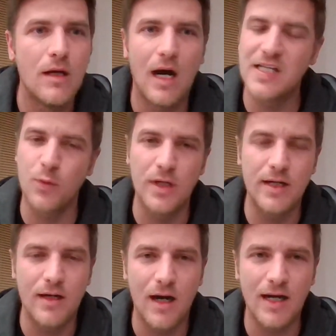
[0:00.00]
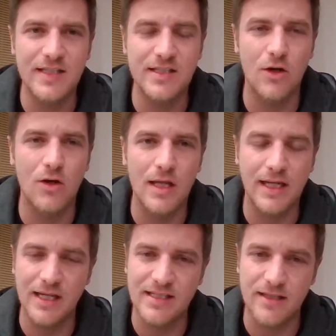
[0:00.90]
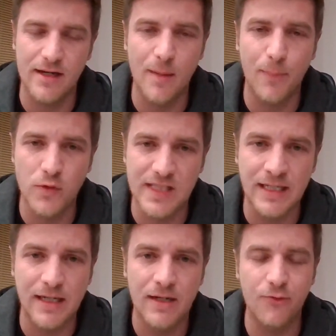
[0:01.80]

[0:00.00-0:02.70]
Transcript: i swear i saw like yesterday a posting